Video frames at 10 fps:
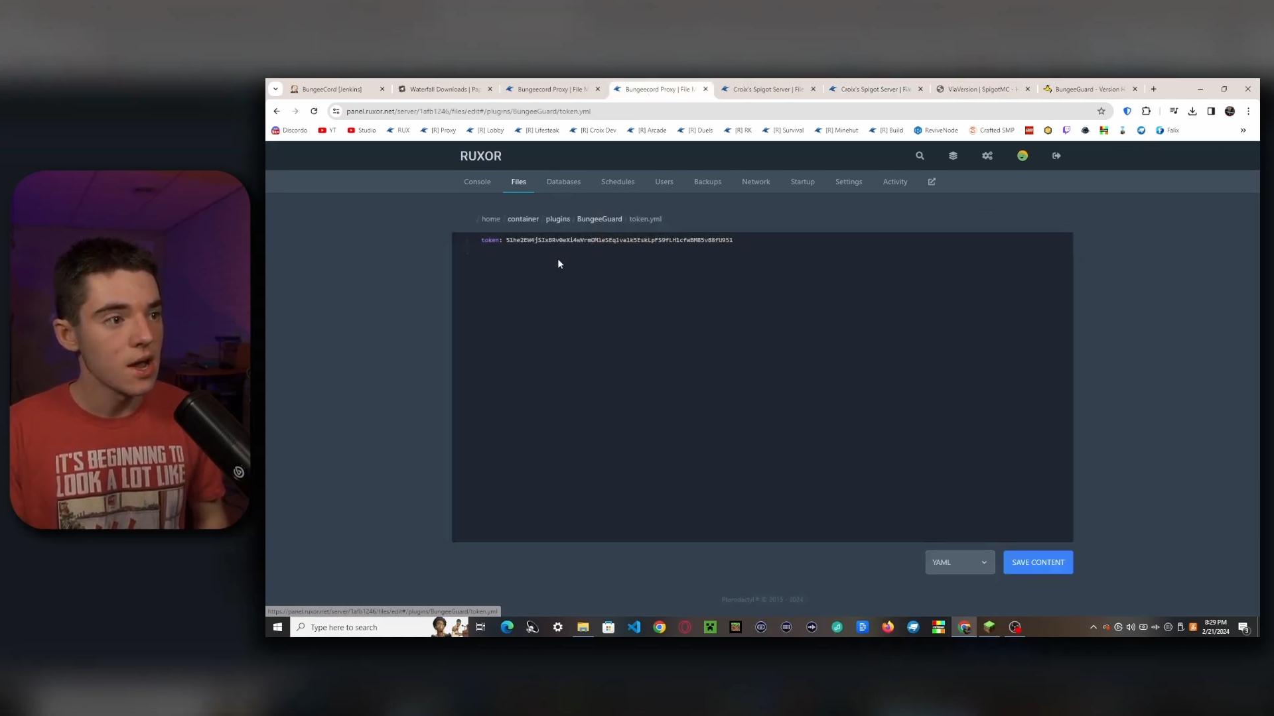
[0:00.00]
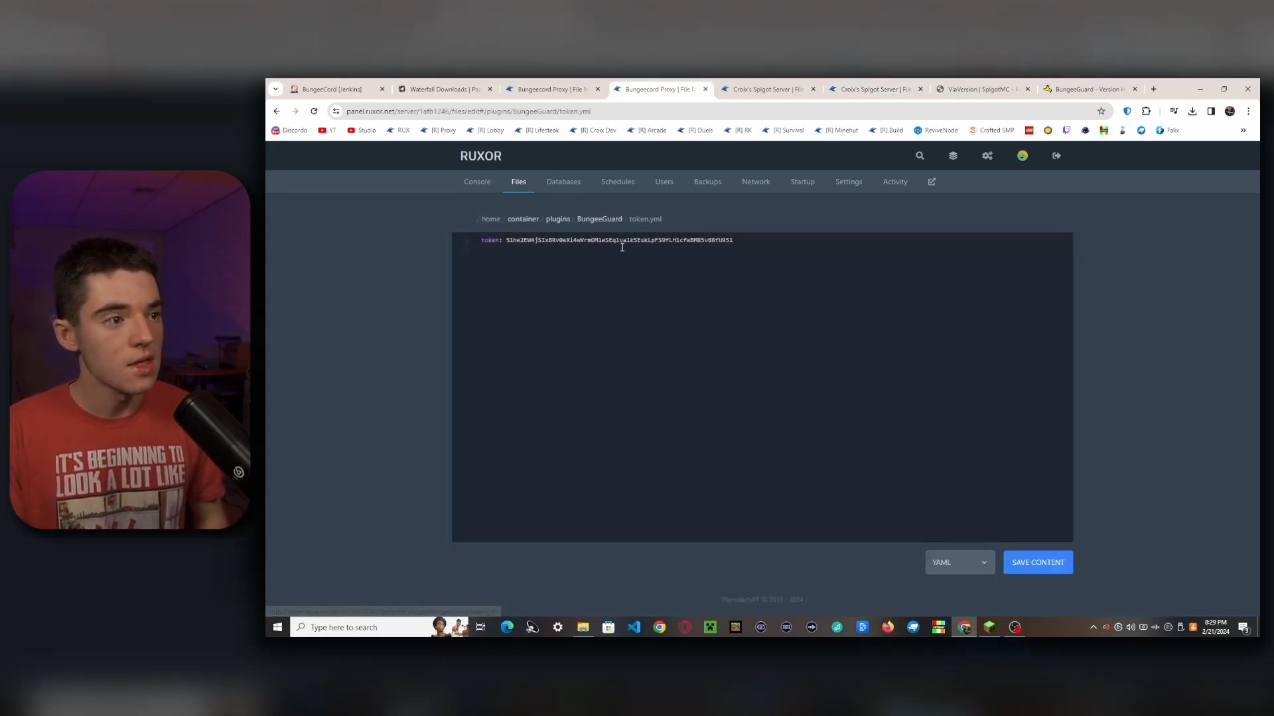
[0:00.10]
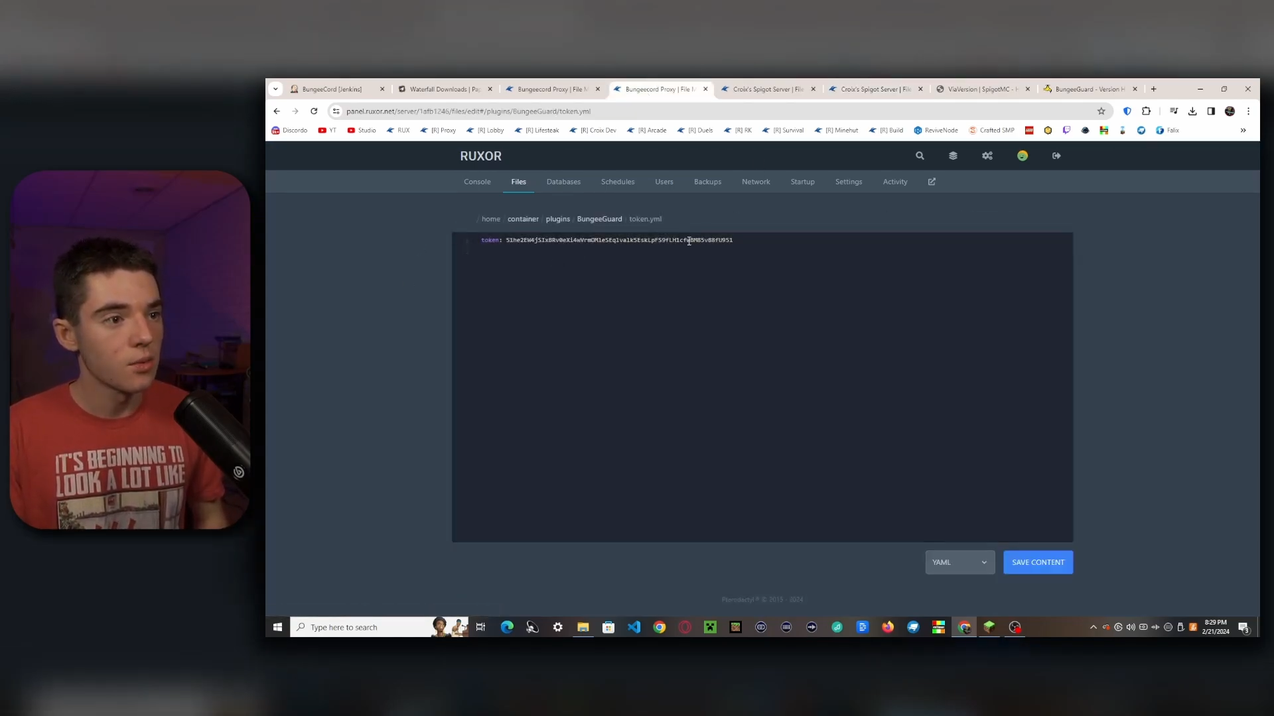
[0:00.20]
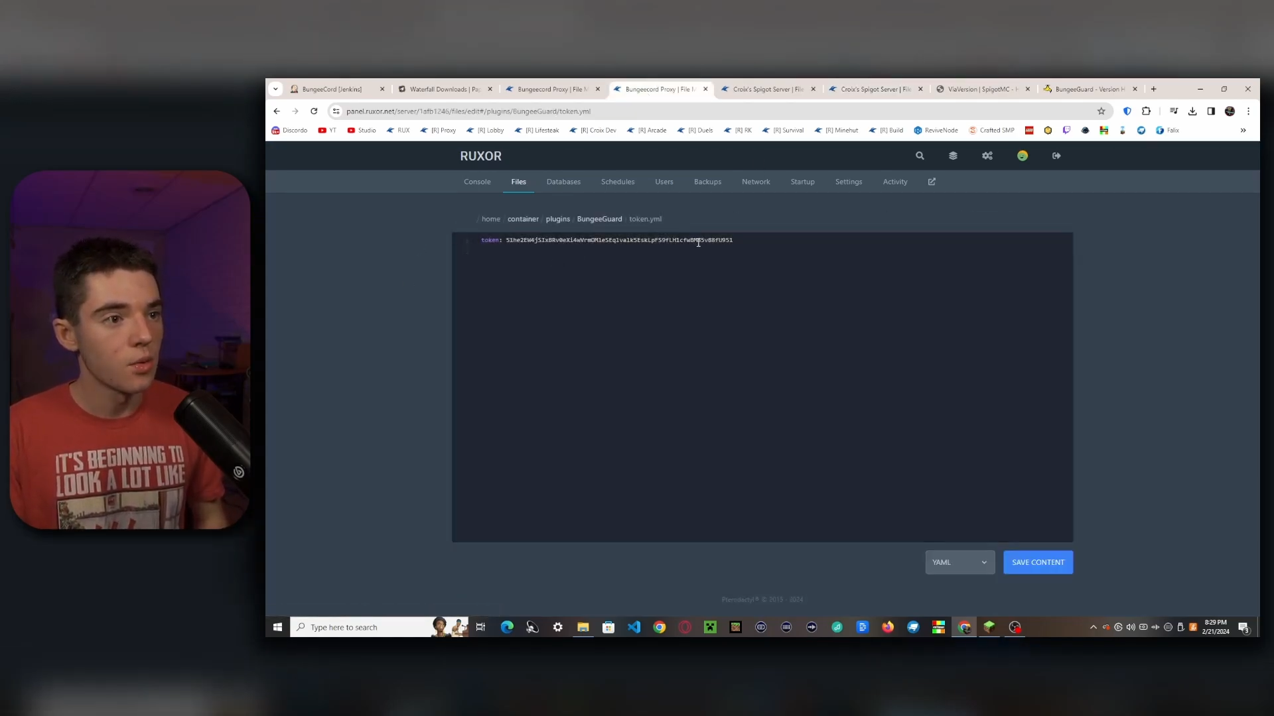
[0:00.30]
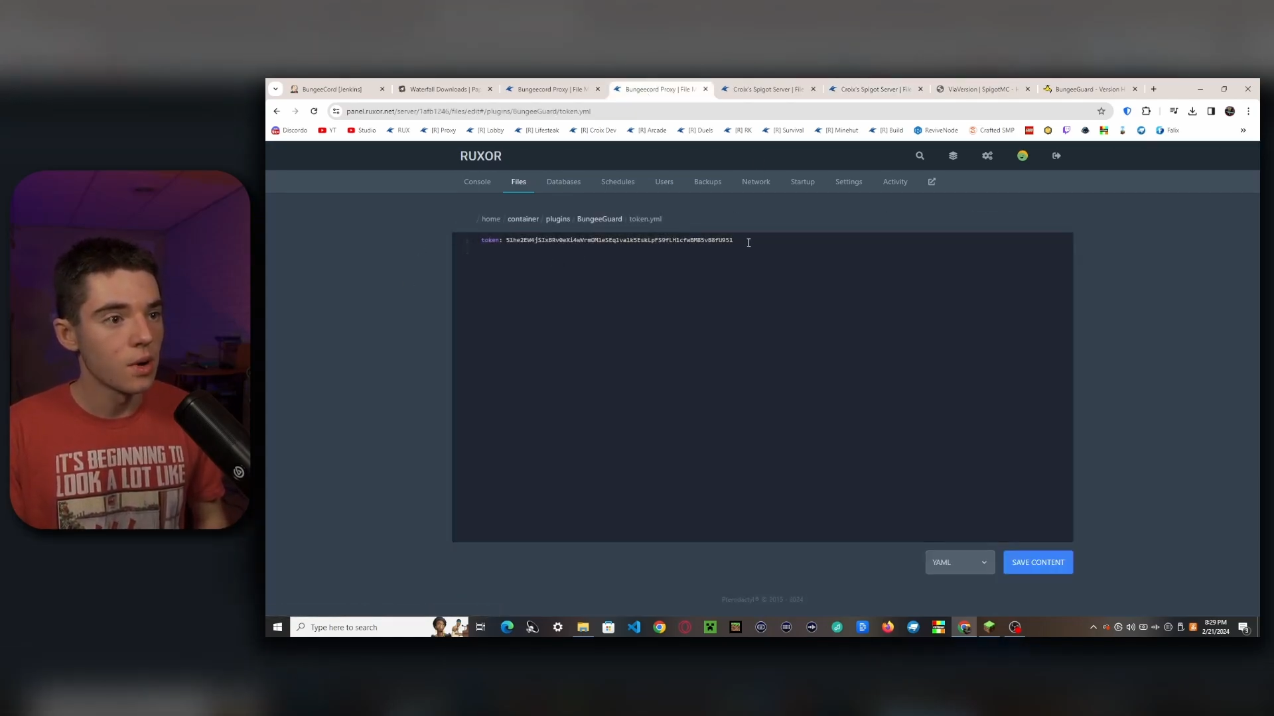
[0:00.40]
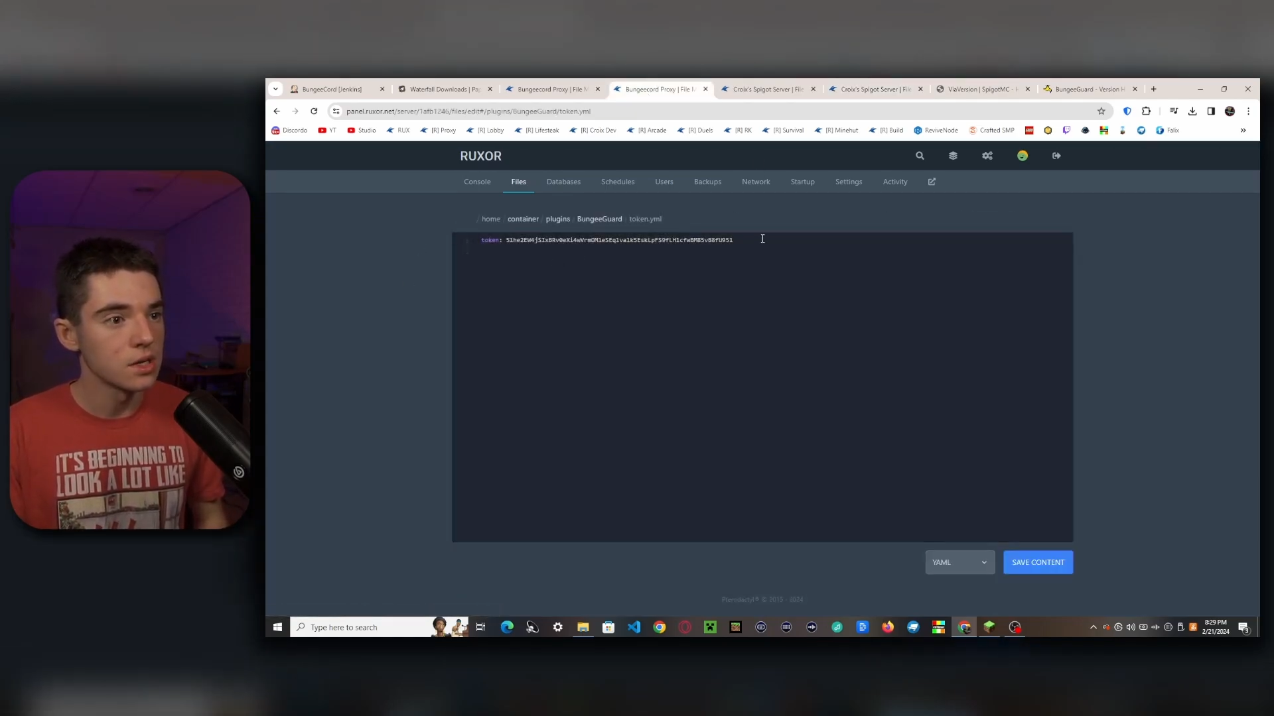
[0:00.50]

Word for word: and then we'll want